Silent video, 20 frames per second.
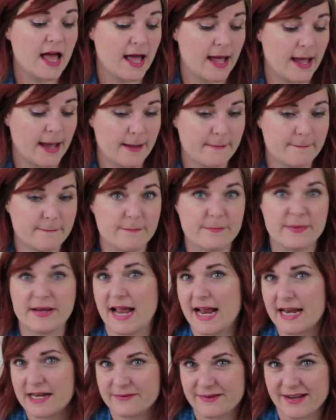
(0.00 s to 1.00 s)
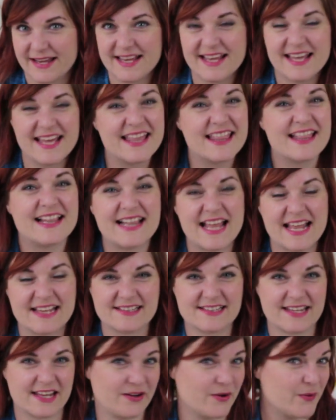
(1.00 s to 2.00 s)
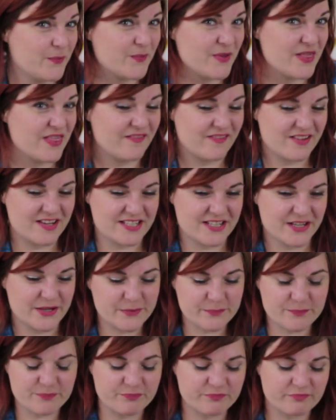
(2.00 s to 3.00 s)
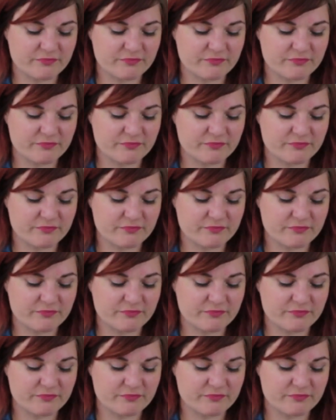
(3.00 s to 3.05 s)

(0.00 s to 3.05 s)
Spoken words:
But anyway, let's get on with the video.